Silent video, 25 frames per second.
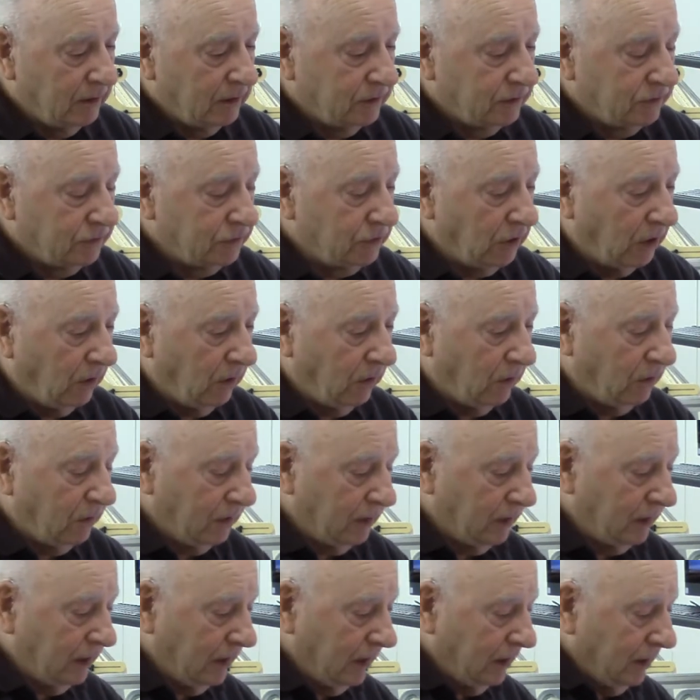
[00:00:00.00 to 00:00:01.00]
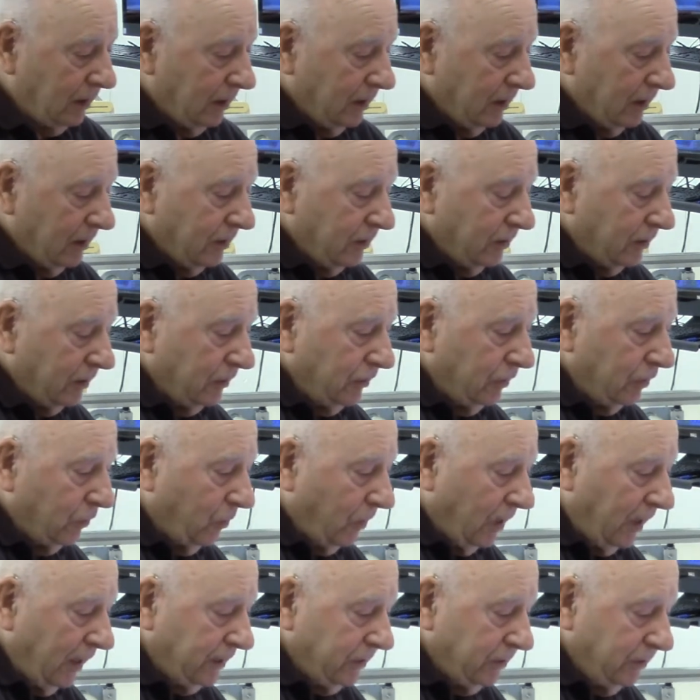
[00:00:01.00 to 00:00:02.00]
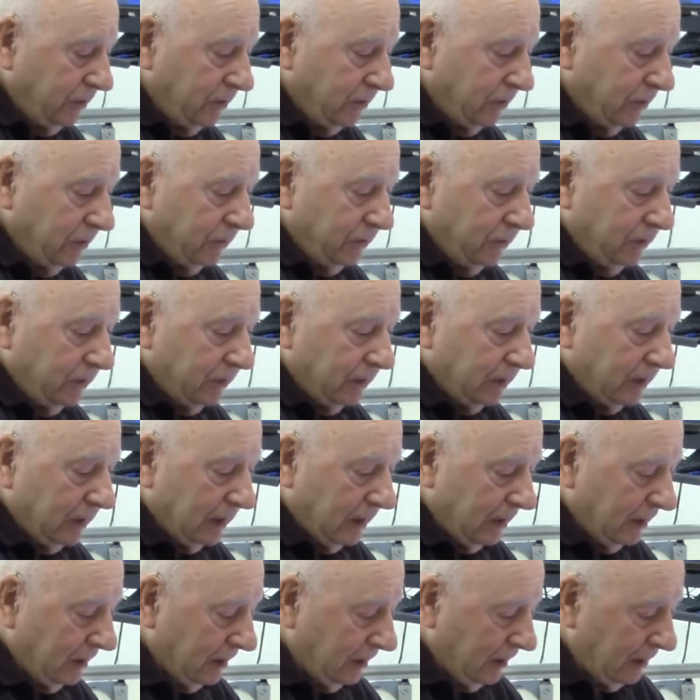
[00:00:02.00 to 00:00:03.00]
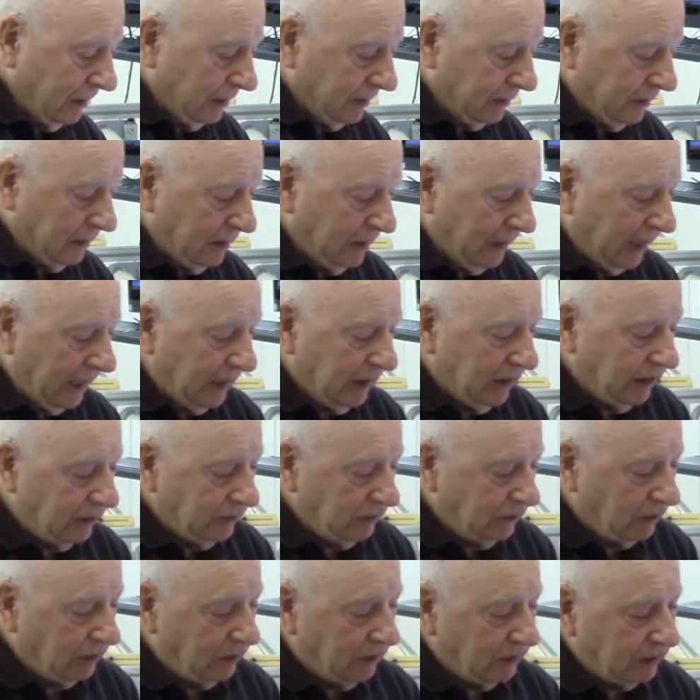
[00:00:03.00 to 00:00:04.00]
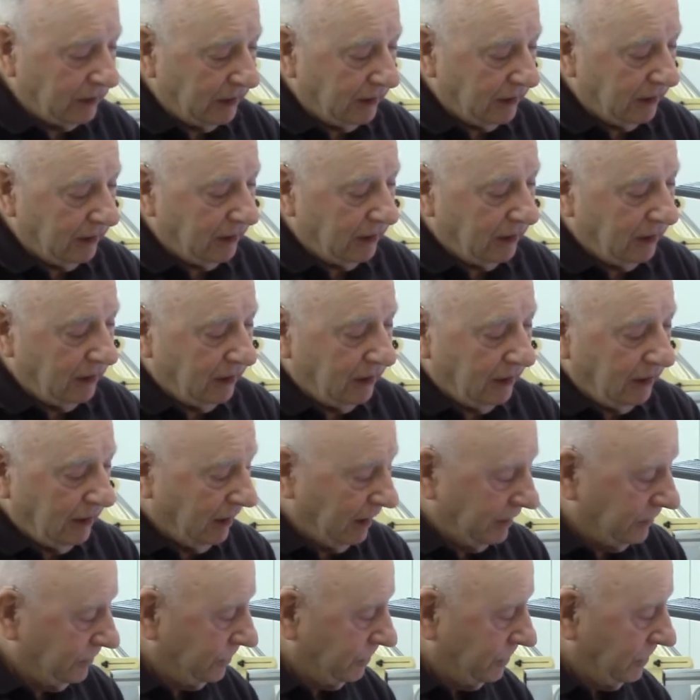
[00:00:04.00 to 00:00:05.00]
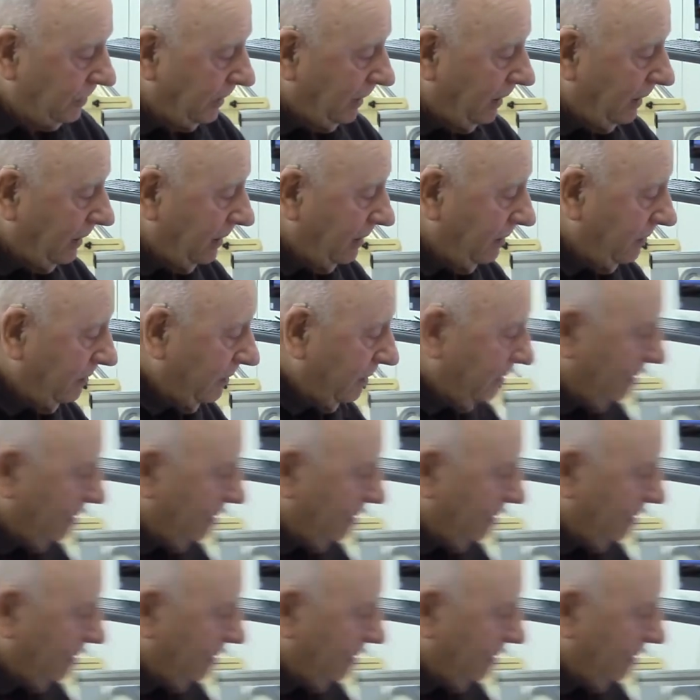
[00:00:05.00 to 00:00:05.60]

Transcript: So you want to take a look and see